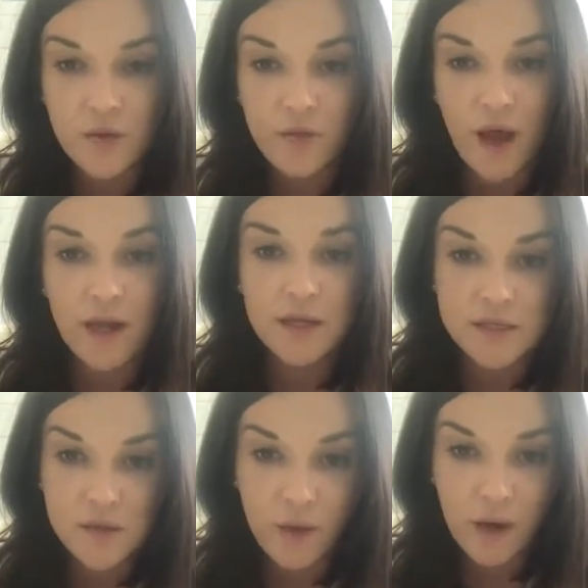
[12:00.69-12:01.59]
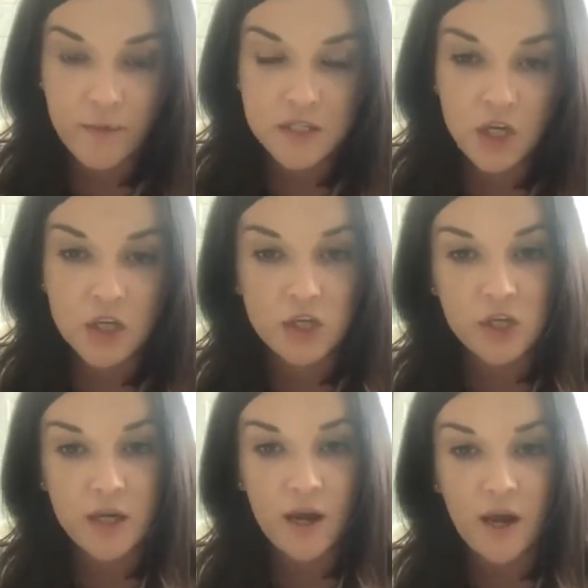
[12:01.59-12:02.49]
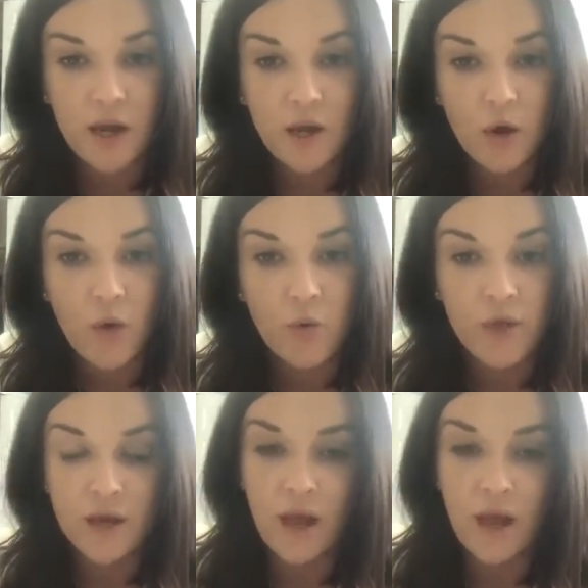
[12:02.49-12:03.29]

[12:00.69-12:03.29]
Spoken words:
that is the recommendation. I know that,